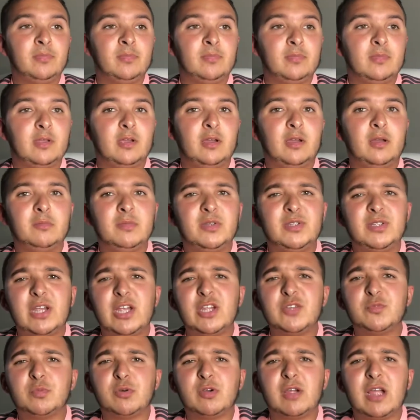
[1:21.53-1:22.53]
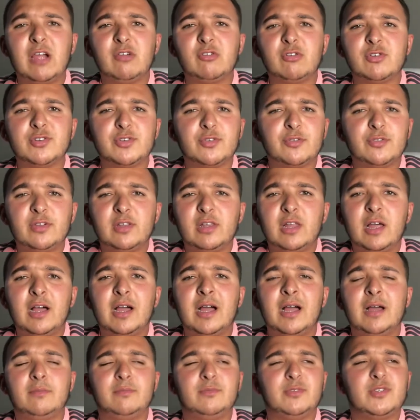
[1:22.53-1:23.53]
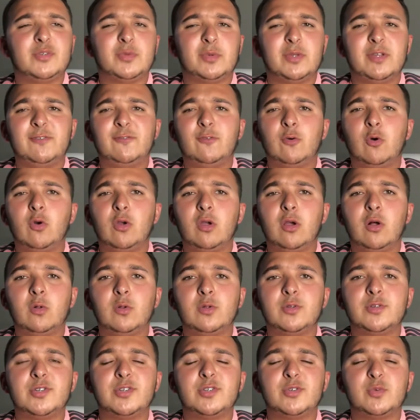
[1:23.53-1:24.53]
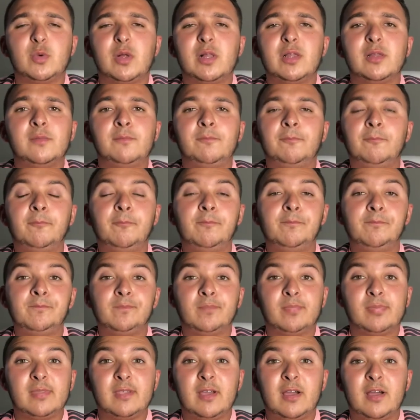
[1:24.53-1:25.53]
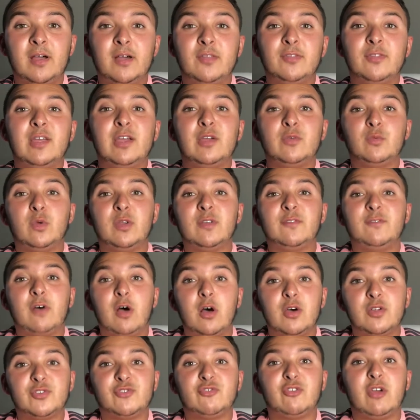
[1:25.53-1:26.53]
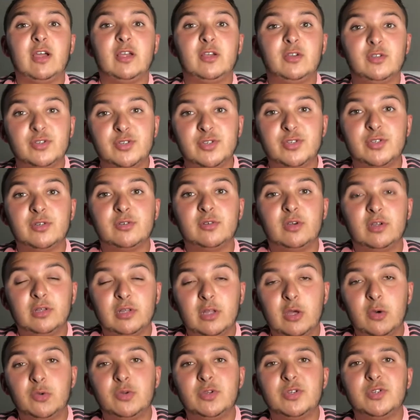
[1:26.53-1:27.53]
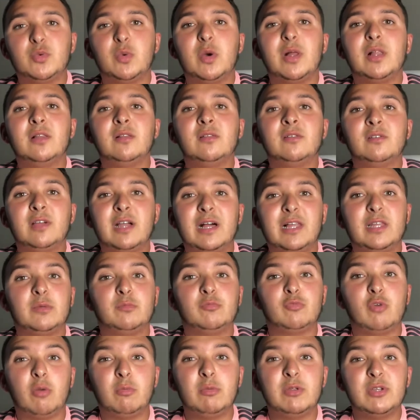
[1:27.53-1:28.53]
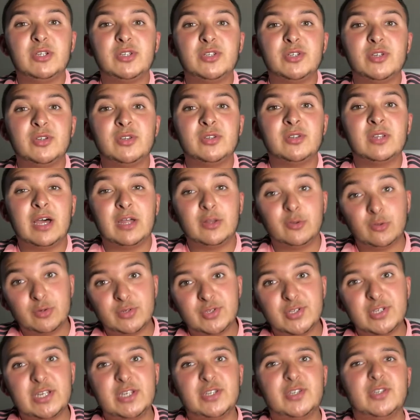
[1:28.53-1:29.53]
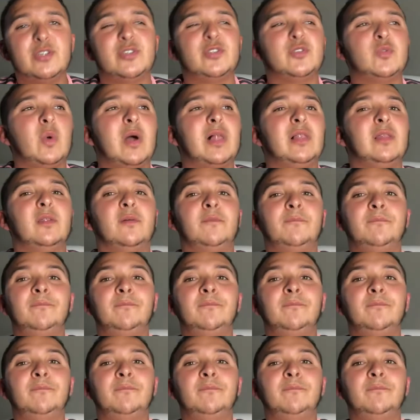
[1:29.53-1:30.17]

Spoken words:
Mateus Pereira, something like that, 24 goals as well. They had one of our strikers on loan as well. Callum Robinson had a good season as well.